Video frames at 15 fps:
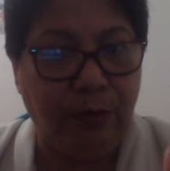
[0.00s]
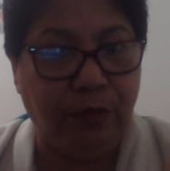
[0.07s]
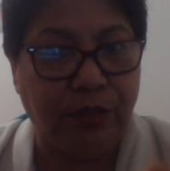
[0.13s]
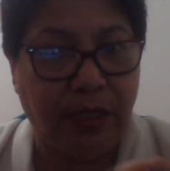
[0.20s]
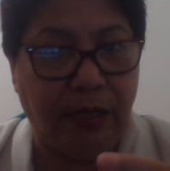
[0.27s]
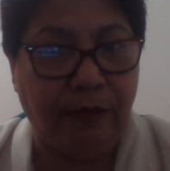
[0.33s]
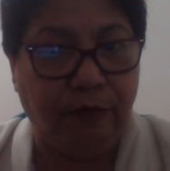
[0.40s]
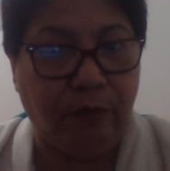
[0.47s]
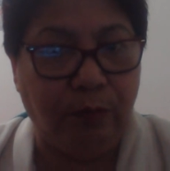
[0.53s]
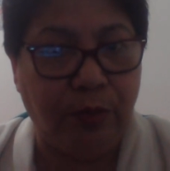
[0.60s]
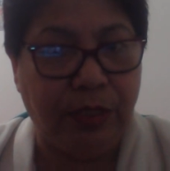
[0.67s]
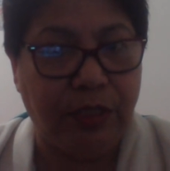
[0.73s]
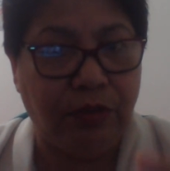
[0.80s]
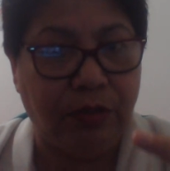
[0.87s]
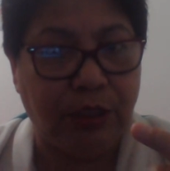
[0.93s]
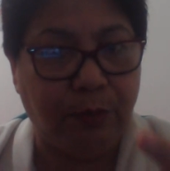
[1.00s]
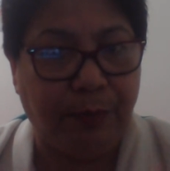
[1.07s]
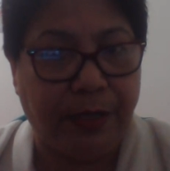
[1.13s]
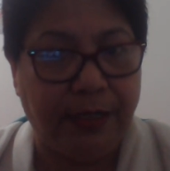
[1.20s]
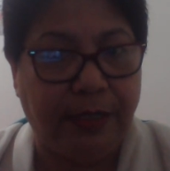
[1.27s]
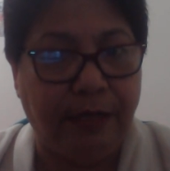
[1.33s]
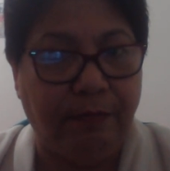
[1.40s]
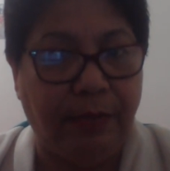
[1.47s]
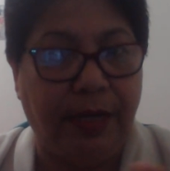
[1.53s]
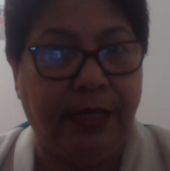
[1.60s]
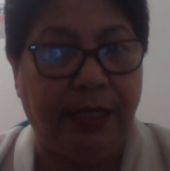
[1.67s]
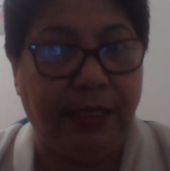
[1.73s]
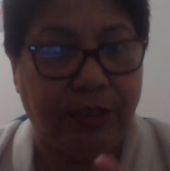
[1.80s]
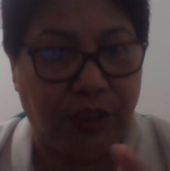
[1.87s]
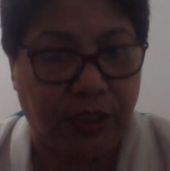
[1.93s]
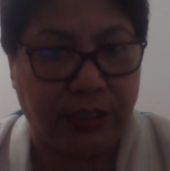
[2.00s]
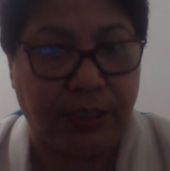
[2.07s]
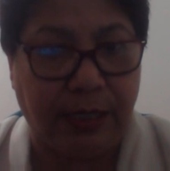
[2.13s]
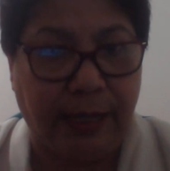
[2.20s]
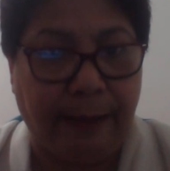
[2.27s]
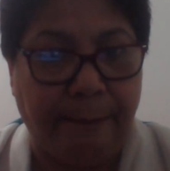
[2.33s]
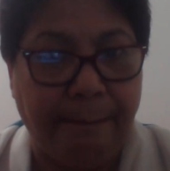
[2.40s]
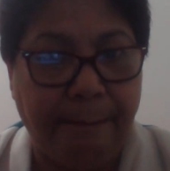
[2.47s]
hotel accommodation, spending money, etc.